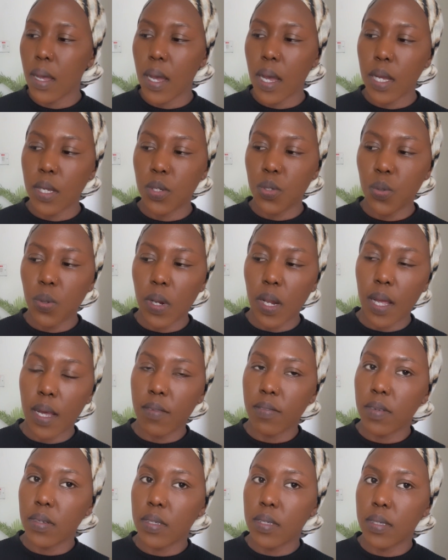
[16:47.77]
I do
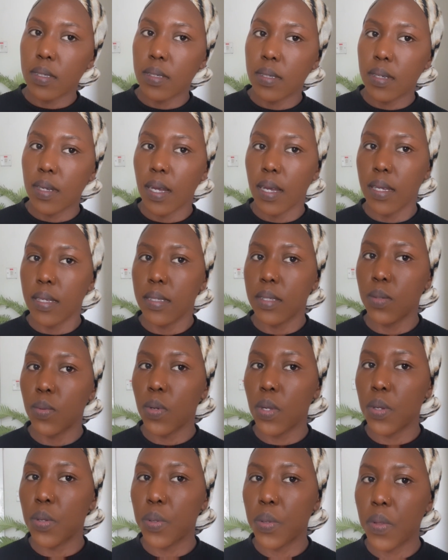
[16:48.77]
love it guys
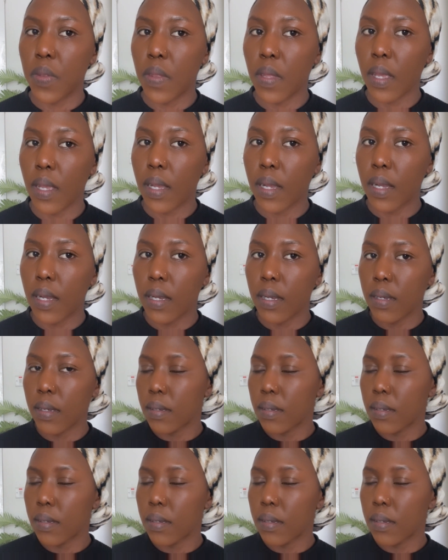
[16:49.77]
what do you think